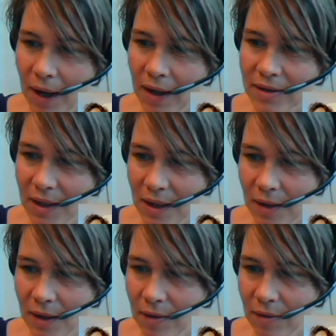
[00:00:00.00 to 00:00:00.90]
as
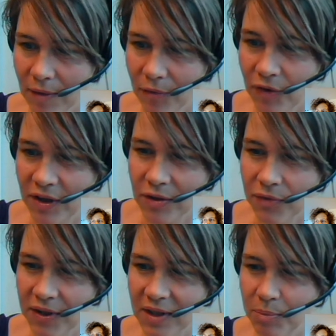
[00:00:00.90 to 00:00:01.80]
in
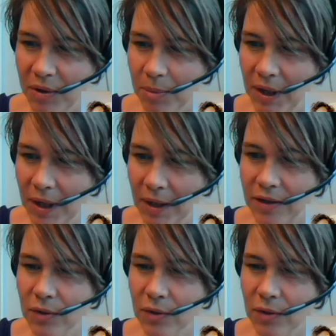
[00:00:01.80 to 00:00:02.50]
face-to-face PBL.